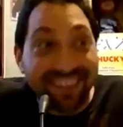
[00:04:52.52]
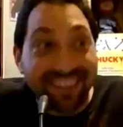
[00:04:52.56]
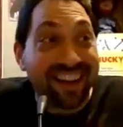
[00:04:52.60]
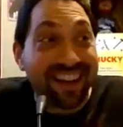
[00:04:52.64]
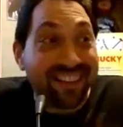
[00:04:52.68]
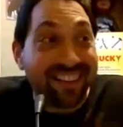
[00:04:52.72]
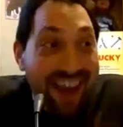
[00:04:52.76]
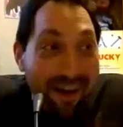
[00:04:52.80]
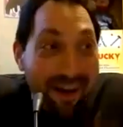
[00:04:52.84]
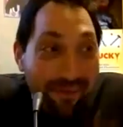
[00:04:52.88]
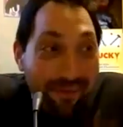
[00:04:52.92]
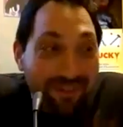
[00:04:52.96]

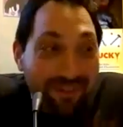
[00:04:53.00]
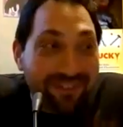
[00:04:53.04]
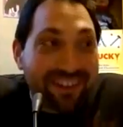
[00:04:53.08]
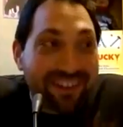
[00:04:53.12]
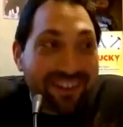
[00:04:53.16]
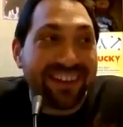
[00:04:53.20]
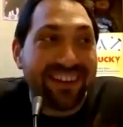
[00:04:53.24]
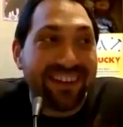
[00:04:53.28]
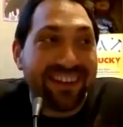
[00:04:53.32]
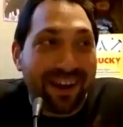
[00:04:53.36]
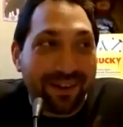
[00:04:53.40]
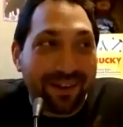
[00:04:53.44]
that was
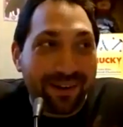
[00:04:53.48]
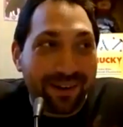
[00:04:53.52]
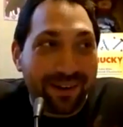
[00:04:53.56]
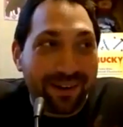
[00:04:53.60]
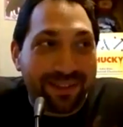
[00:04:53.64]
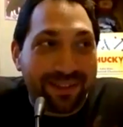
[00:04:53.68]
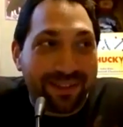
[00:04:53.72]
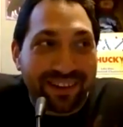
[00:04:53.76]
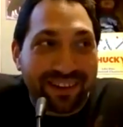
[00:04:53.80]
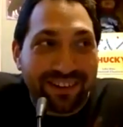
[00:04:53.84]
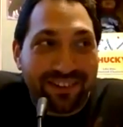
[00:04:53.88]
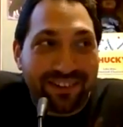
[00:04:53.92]
like another
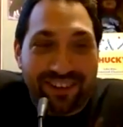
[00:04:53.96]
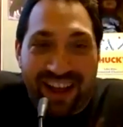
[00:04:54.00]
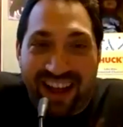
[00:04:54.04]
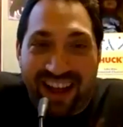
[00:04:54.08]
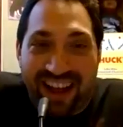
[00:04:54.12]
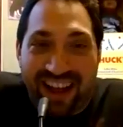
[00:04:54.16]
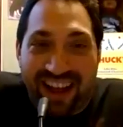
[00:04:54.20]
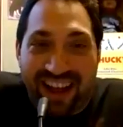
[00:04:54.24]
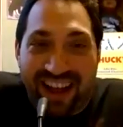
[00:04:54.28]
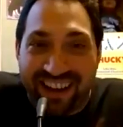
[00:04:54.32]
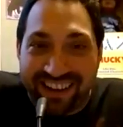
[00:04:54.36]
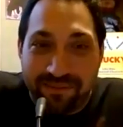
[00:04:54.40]
thing
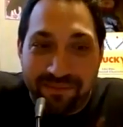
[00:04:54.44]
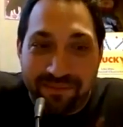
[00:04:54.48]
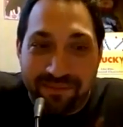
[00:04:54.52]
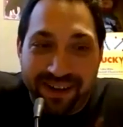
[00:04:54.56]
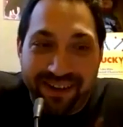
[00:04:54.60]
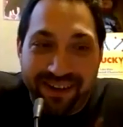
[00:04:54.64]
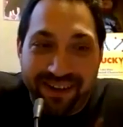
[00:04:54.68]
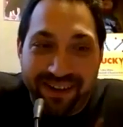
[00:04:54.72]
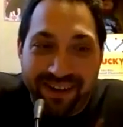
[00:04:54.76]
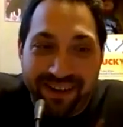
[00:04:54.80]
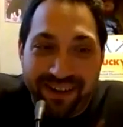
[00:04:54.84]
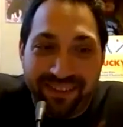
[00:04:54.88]
shocking to me.